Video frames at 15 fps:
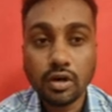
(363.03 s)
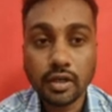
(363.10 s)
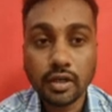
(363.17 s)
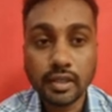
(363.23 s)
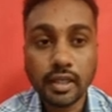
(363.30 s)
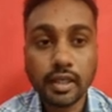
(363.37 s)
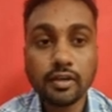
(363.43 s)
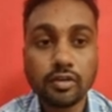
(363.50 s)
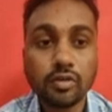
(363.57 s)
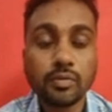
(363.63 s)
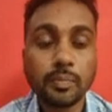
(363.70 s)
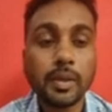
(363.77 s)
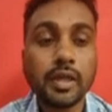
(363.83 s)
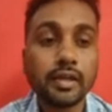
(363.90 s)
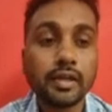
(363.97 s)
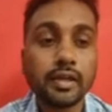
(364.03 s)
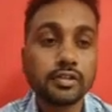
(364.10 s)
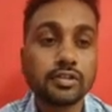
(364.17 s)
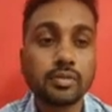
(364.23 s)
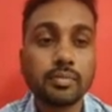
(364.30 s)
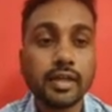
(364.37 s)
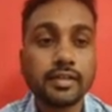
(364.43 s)
take your pen
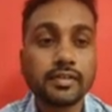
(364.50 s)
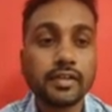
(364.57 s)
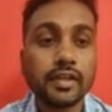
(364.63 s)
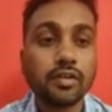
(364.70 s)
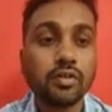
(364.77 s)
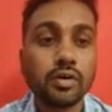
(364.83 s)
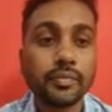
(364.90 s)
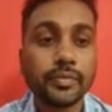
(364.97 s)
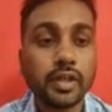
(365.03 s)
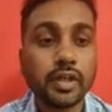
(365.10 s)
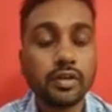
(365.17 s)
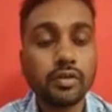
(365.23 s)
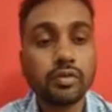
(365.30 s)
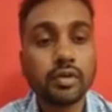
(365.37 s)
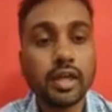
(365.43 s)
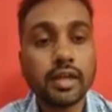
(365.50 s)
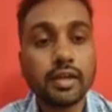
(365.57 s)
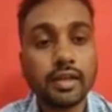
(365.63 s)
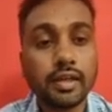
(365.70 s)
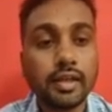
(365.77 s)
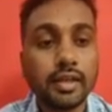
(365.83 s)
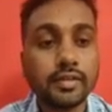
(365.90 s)
also. By seeing option, you
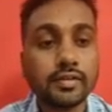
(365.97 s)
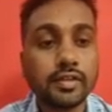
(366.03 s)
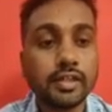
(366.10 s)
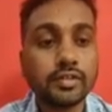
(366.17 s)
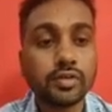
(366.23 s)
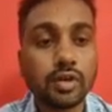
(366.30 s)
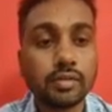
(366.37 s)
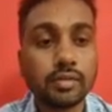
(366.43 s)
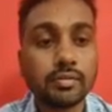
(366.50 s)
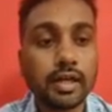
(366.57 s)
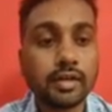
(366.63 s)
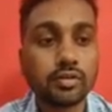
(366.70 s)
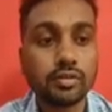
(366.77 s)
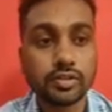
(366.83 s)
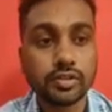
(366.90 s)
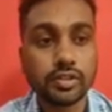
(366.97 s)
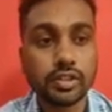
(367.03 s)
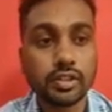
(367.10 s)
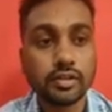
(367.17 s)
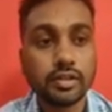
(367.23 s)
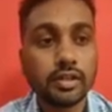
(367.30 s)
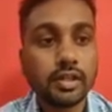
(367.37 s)
can easily solve that
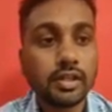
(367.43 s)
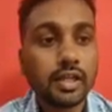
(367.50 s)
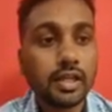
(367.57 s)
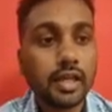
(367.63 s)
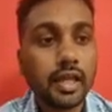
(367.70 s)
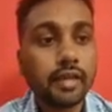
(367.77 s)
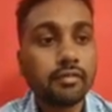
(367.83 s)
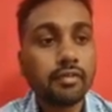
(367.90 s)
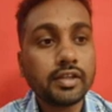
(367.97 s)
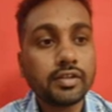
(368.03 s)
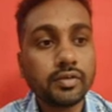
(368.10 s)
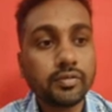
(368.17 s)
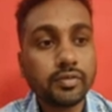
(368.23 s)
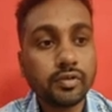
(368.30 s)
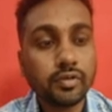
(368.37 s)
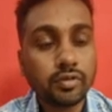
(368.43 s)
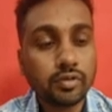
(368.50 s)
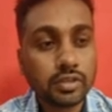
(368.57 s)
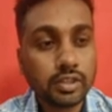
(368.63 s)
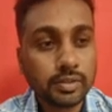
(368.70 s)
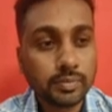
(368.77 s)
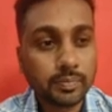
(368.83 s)
question. Likewise, if you know
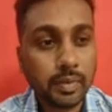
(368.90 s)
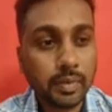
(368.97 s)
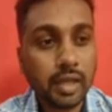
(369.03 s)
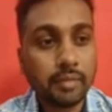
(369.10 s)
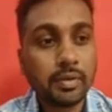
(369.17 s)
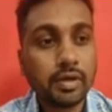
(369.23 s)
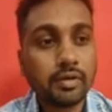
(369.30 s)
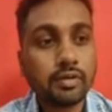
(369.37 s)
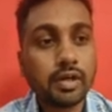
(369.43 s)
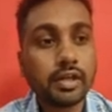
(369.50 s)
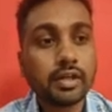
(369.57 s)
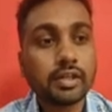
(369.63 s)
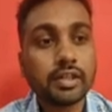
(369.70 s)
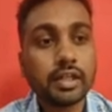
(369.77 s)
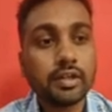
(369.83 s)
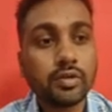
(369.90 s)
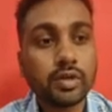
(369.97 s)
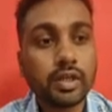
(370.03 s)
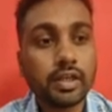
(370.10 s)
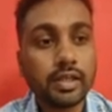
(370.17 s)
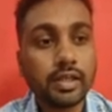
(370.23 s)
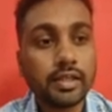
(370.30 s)
this pipe and work, then you
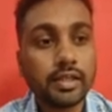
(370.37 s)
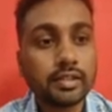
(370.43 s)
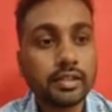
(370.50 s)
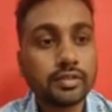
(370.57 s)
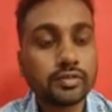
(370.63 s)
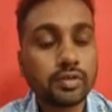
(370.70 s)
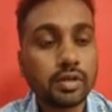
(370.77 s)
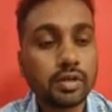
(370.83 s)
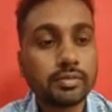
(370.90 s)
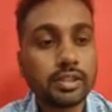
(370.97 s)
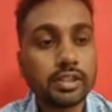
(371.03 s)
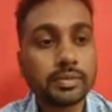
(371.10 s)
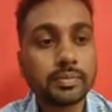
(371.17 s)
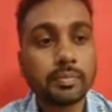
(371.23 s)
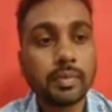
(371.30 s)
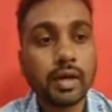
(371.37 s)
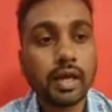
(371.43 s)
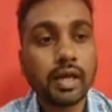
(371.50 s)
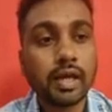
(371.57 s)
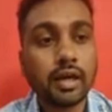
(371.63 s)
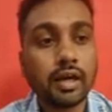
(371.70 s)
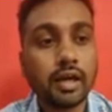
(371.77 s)
can easily solve this
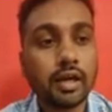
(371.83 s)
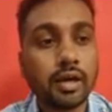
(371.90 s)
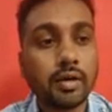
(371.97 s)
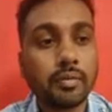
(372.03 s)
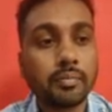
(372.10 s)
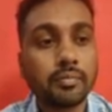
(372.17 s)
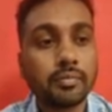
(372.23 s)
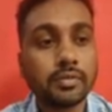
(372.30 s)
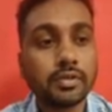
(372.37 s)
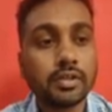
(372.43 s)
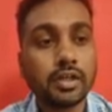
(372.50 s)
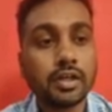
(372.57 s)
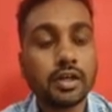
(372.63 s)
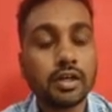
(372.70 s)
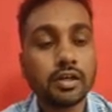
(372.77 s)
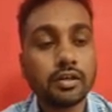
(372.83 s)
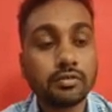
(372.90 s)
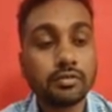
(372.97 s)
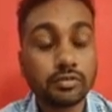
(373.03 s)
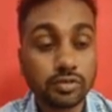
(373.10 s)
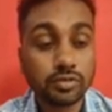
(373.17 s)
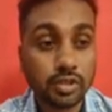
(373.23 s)
time
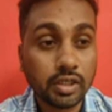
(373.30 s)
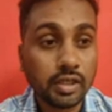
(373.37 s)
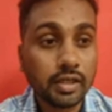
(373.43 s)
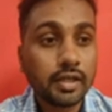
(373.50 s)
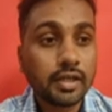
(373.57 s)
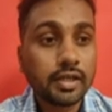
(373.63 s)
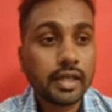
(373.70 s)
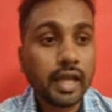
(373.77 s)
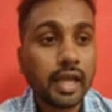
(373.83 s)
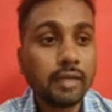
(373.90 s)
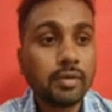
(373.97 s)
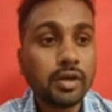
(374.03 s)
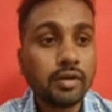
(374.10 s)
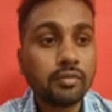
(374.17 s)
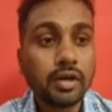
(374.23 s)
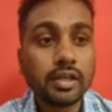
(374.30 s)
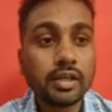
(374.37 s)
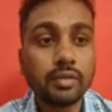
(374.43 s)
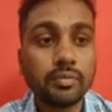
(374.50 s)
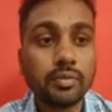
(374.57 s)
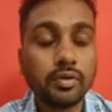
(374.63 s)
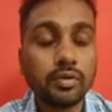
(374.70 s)
and work.
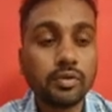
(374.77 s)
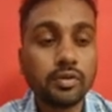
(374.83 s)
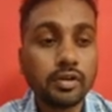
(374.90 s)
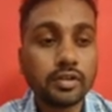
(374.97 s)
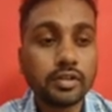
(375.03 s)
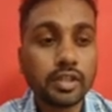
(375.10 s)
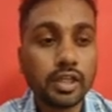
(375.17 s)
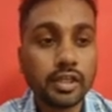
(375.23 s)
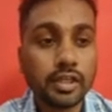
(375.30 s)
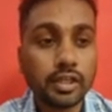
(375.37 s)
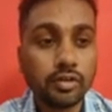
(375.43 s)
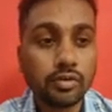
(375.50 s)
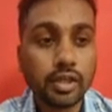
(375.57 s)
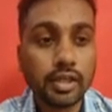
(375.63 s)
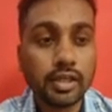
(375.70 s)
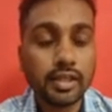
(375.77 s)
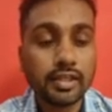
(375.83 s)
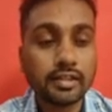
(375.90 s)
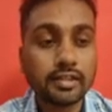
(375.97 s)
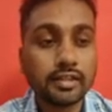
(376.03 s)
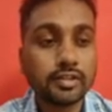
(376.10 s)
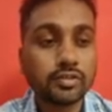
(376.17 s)
If you know, then you can
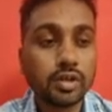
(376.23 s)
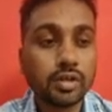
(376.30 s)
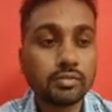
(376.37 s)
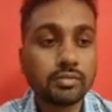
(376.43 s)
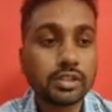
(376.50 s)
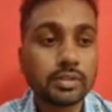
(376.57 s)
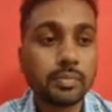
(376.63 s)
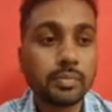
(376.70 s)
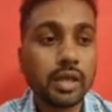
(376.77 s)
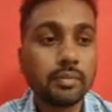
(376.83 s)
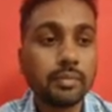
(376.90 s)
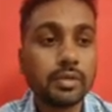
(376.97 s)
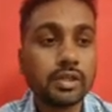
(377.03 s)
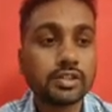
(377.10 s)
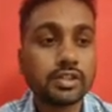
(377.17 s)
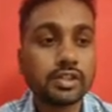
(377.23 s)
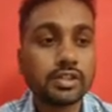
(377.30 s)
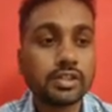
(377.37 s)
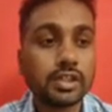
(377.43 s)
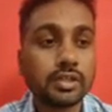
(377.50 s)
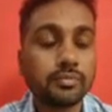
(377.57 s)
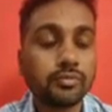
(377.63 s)
easily solve this pipe and
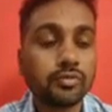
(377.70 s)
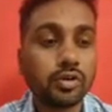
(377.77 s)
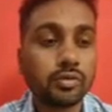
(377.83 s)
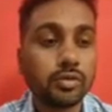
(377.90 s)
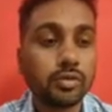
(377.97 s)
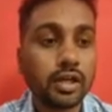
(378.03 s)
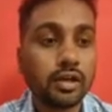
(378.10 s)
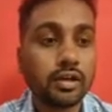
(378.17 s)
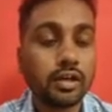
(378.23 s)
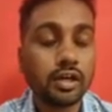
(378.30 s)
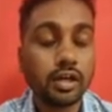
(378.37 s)
cistern formula